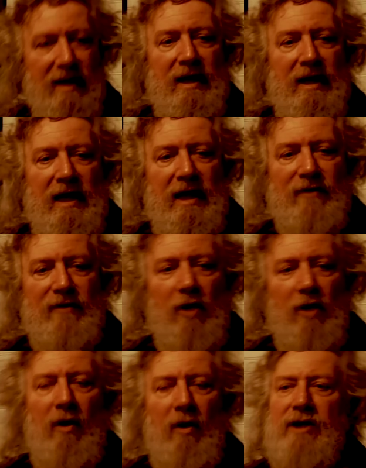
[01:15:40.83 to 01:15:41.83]
If you
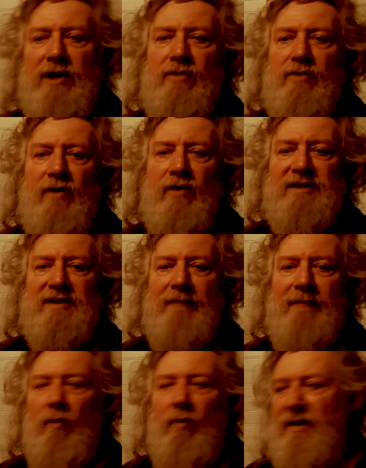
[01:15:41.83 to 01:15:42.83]
go and you, for example,
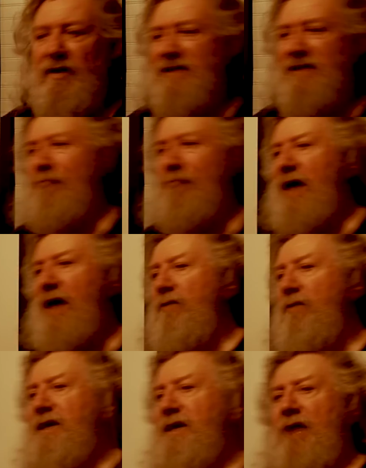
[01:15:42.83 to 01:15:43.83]
one of the things I'm writing
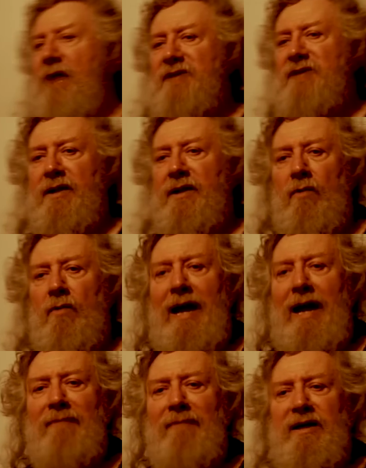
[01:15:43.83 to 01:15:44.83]
right now is on what
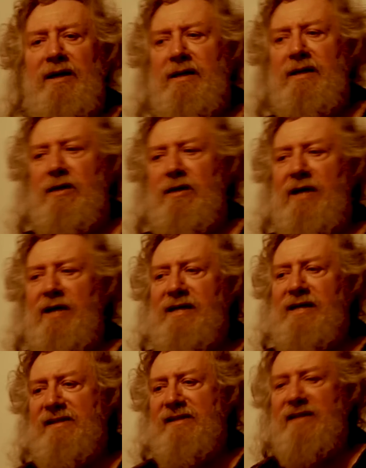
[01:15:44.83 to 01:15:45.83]
happened in the year
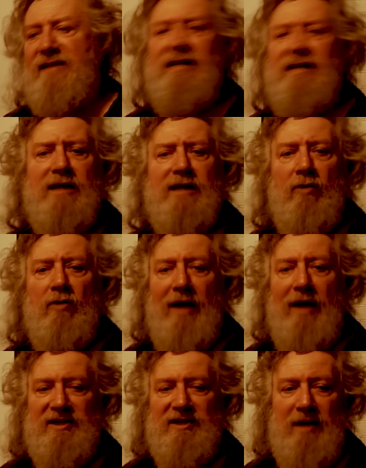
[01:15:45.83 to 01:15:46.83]
1816, the year without a
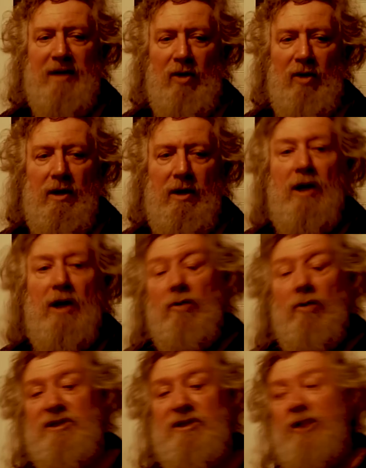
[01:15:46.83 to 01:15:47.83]
summer, which
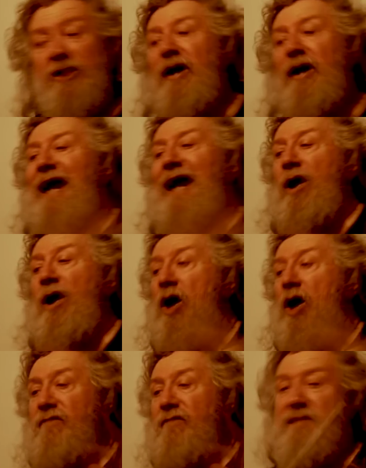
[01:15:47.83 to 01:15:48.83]
is a good analog
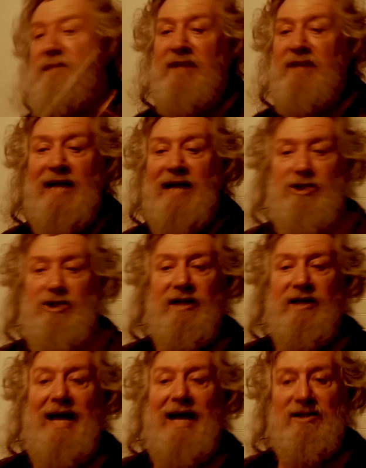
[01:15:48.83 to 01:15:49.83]
for some of the ancient
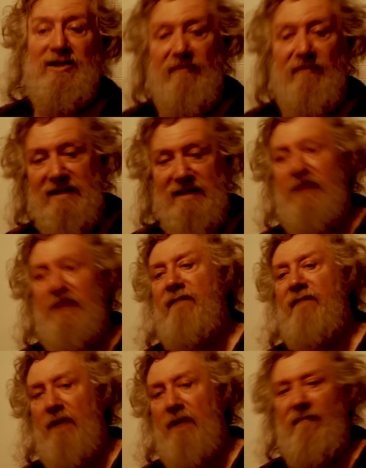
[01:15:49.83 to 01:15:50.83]
catastrophes that have
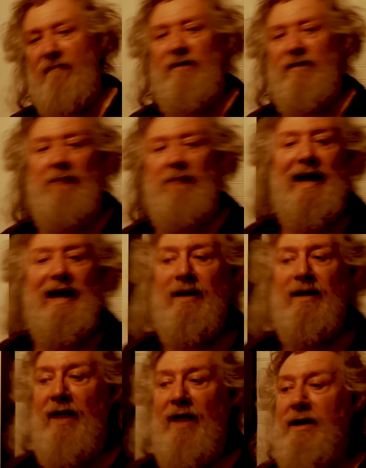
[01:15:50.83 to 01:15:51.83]
engulfed the planet,
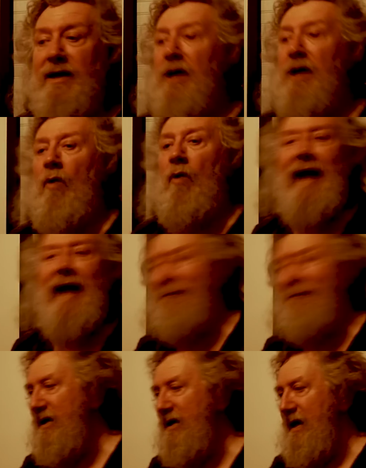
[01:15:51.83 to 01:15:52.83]
right? What
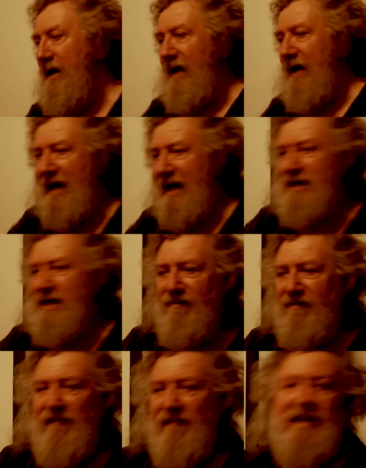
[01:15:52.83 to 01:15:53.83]
happened in
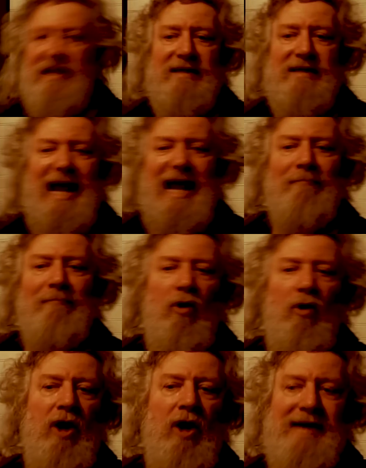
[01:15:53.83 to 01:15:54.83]
1815?
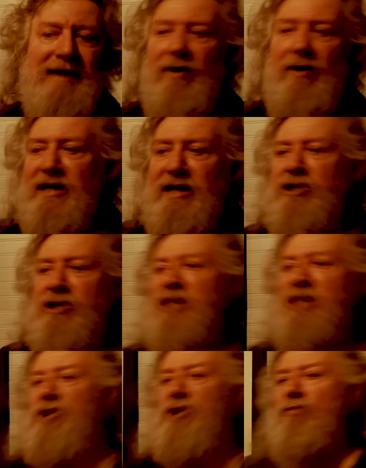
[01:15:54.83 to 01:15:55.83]
Tambora down in
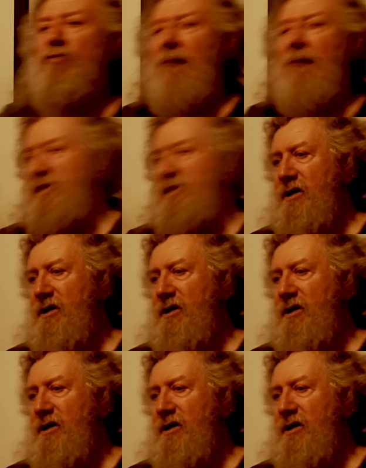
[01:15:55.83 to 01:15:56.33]
Indonesia erupted.